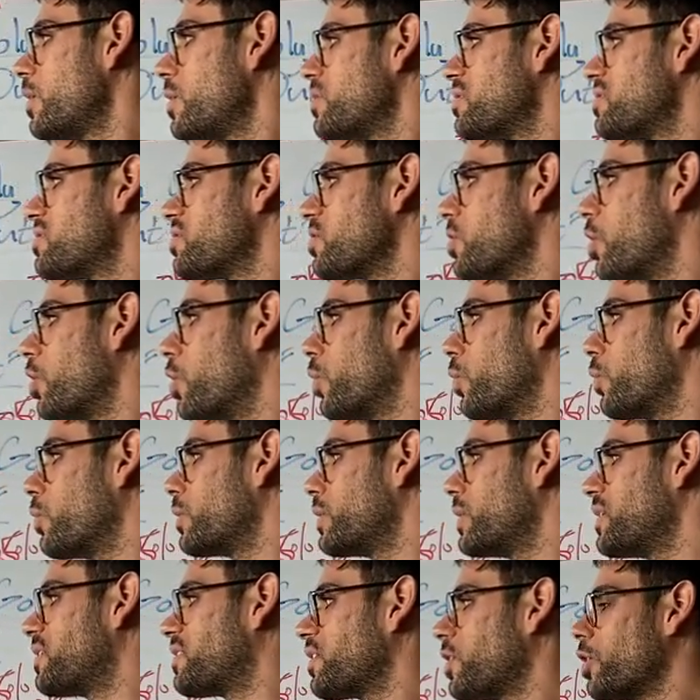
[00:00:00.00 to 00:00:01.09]
So
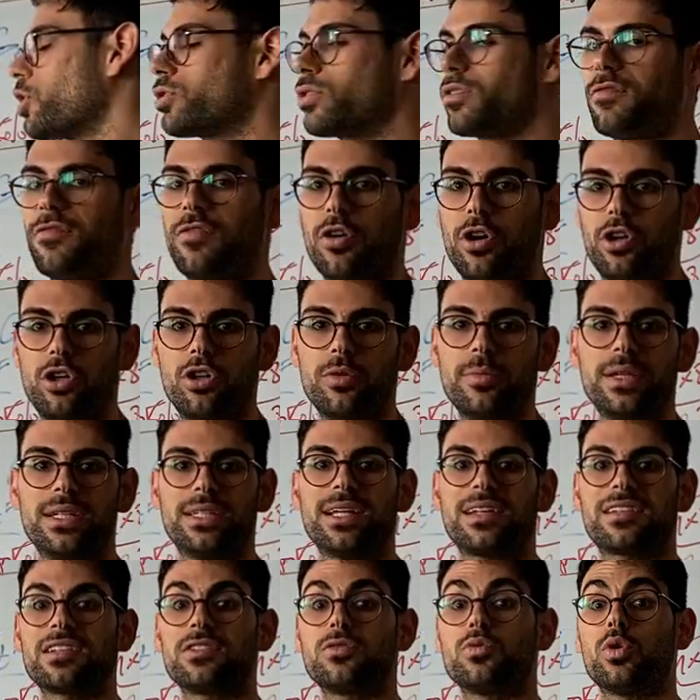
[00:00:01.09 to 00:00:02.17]
it's a lot of volume. He
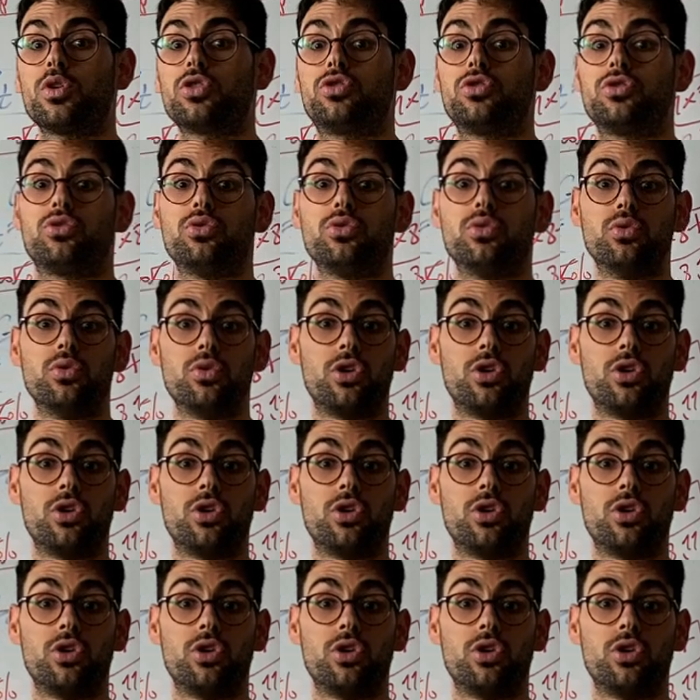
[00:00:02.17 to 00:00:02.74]
doesn't want you to